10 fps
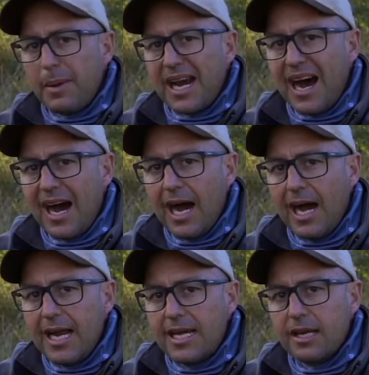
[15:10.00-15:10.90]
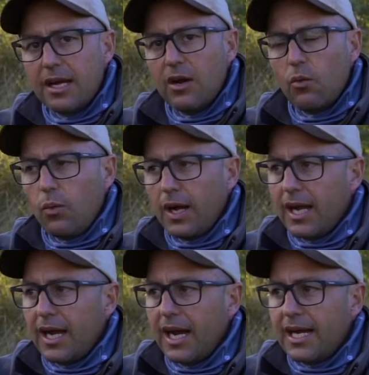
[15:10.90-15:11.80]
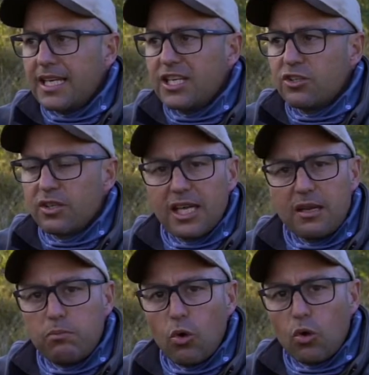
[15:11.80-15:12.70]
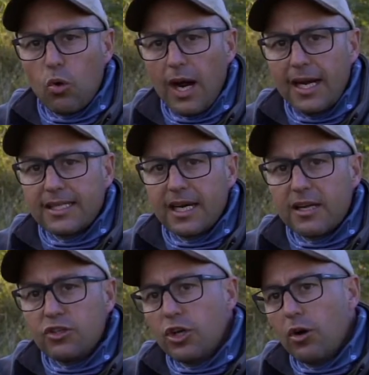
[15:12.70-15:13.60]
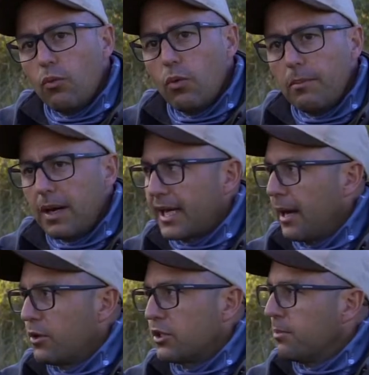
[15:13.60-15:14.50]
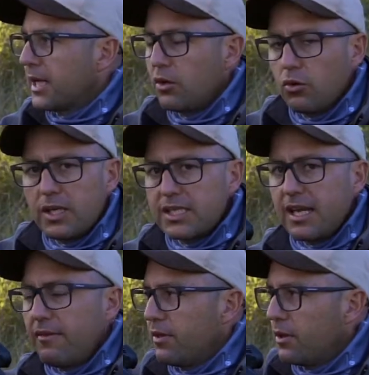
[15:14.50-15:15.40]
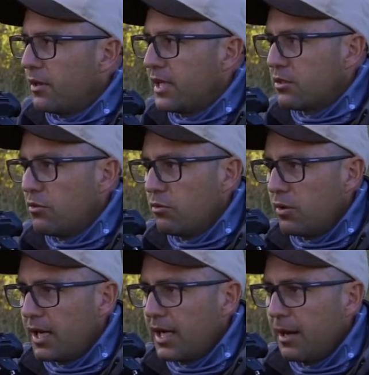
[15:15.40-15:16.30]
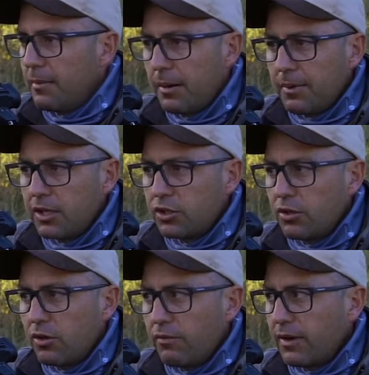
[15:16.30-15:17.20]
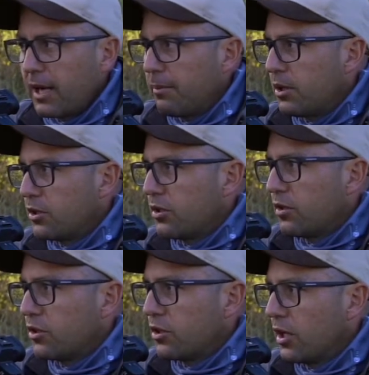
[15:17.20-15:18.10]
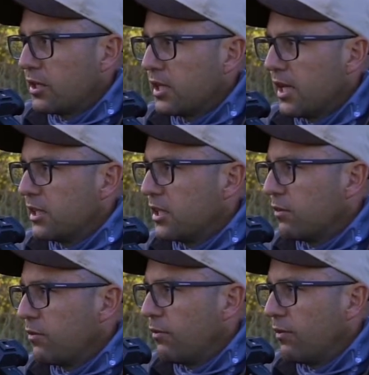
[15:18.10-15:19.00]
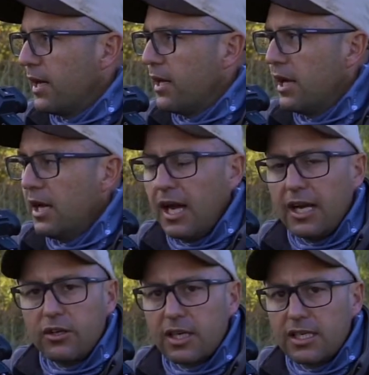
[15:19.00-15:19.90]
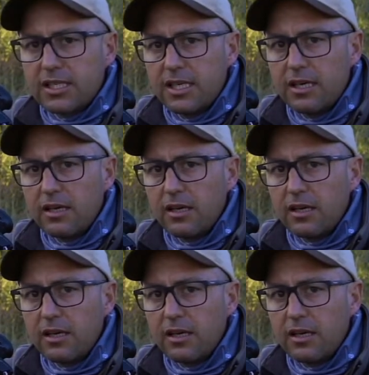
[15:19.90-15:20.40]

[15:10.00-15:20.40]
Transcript: in a hide where I need to keep more quiet and I don't want my camera to make a noise, even though it doesn't really, I mean, I'm going to shoot off a couple of shots here just for fun, and you can listen.